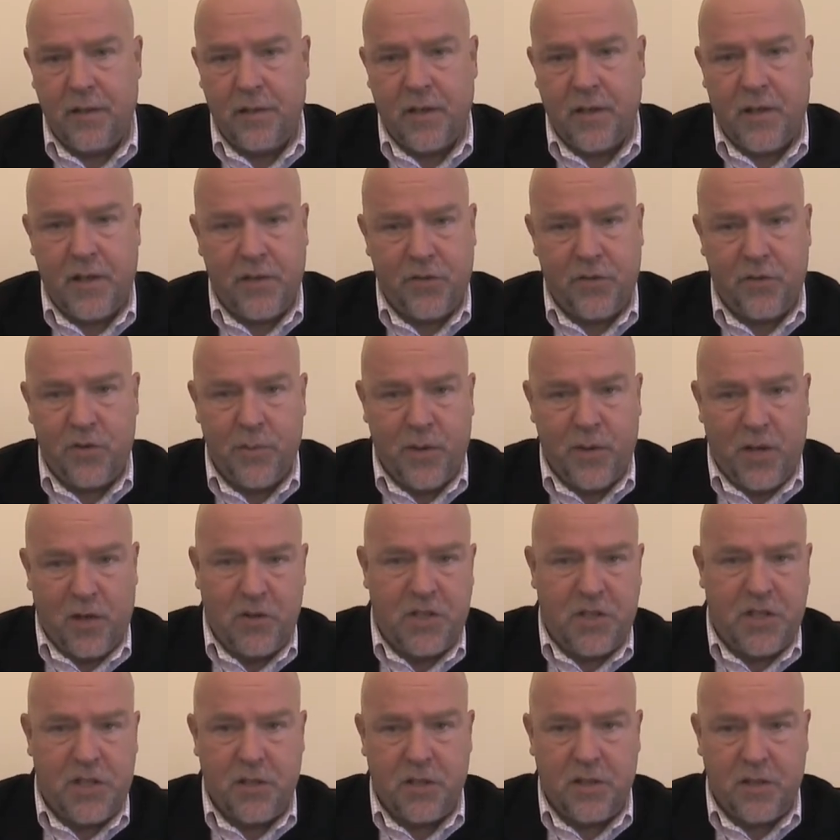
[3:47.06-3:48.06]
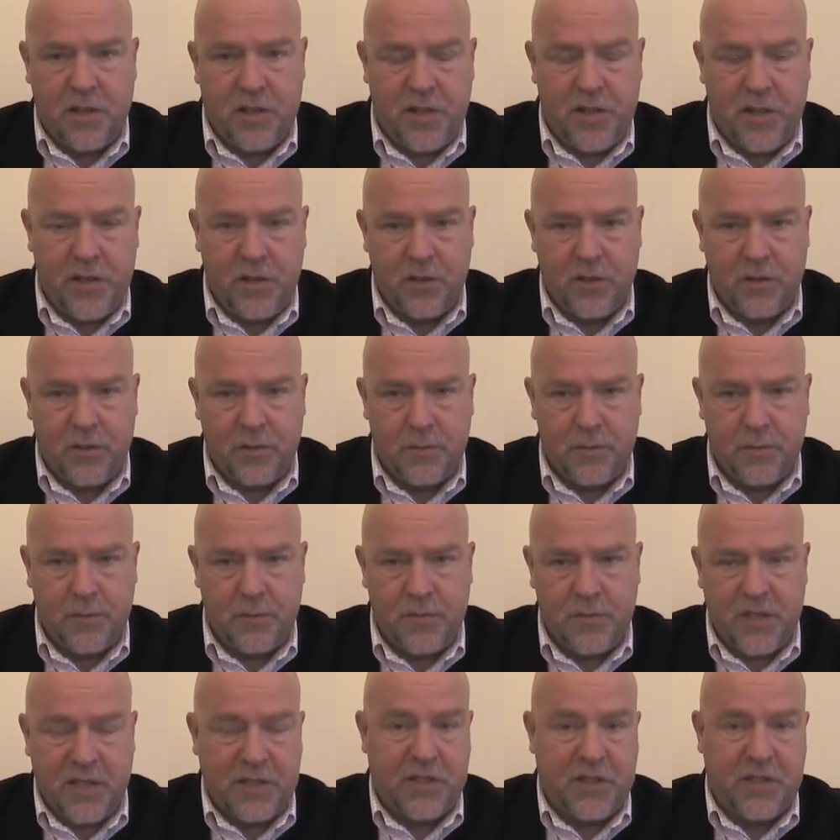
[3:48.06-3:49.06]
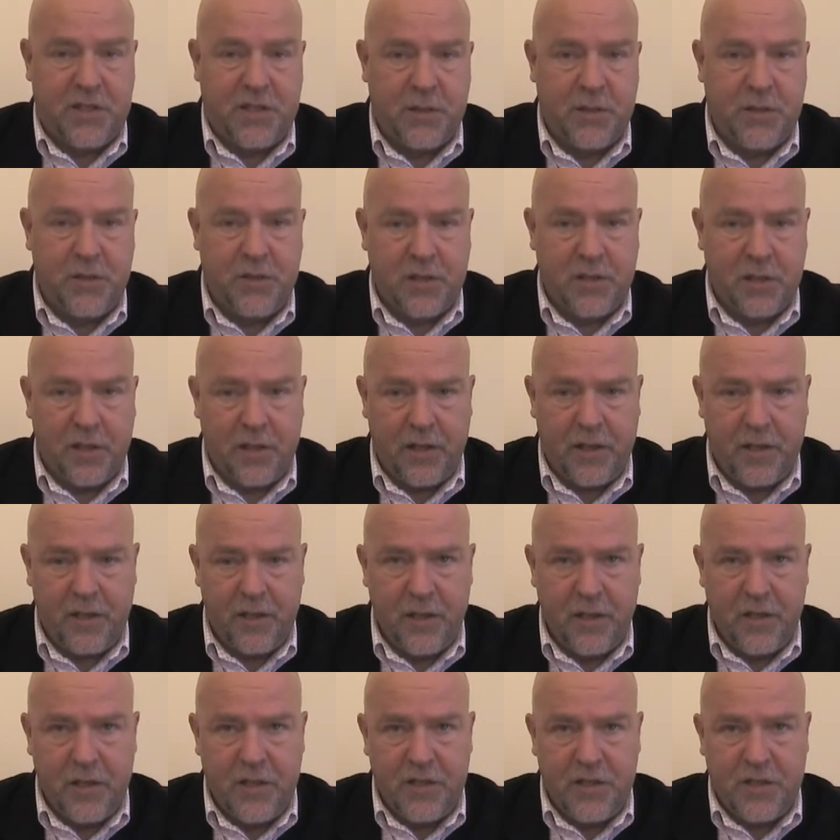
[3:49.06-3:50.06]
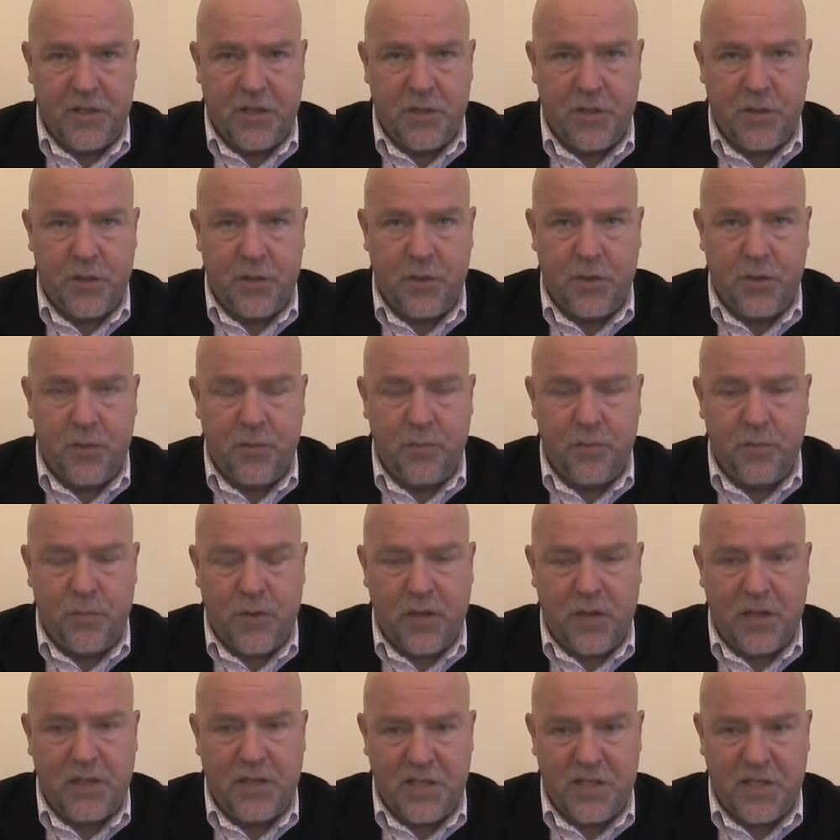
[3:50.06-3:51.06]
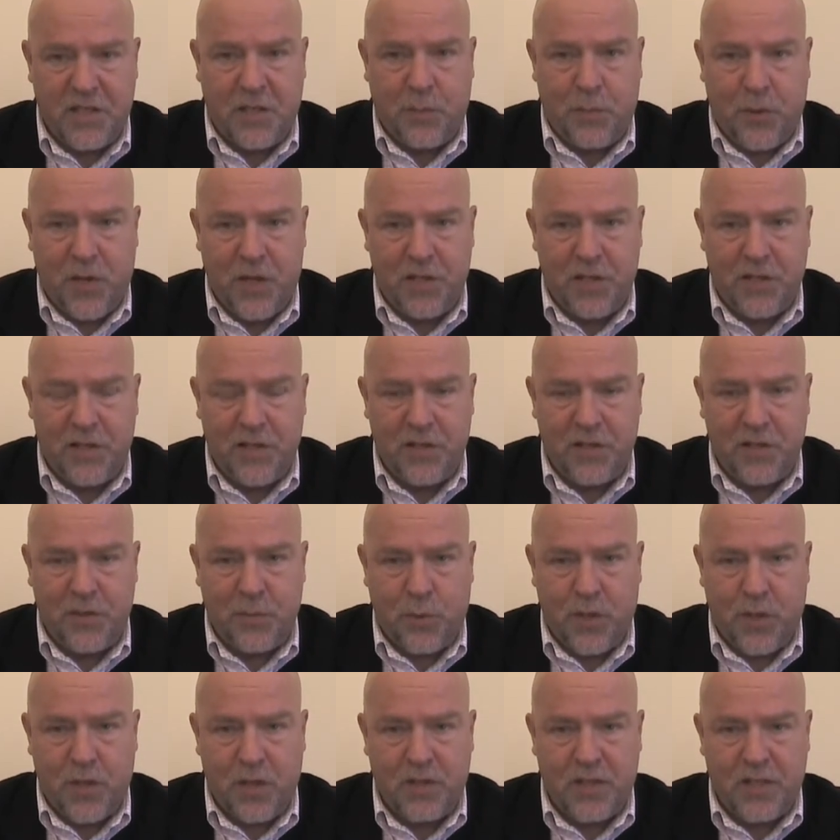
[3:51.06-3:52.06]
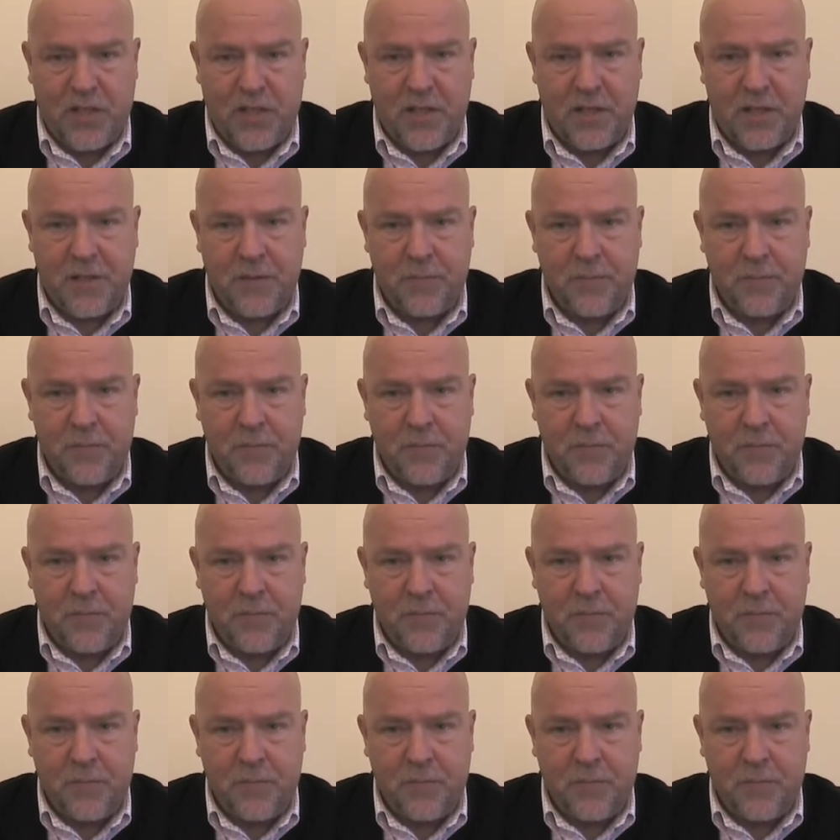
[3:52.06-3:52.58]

either emotionally or attitudinally, to participate in this process.